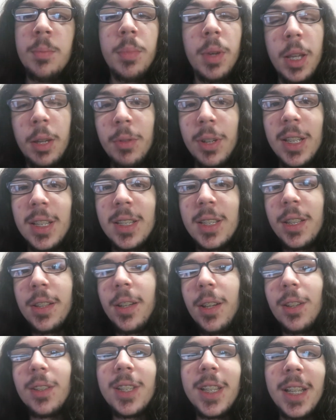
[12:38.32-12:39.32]
but anyways,
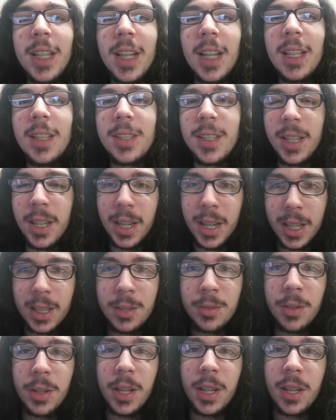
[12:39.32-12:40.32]
I'll see you guys in the
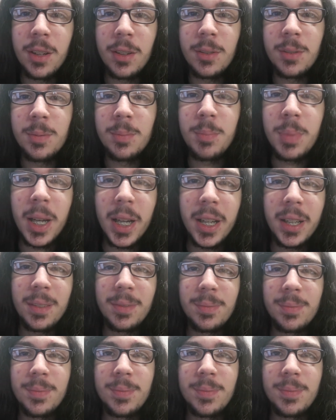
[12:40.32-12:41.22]
next video. Bye.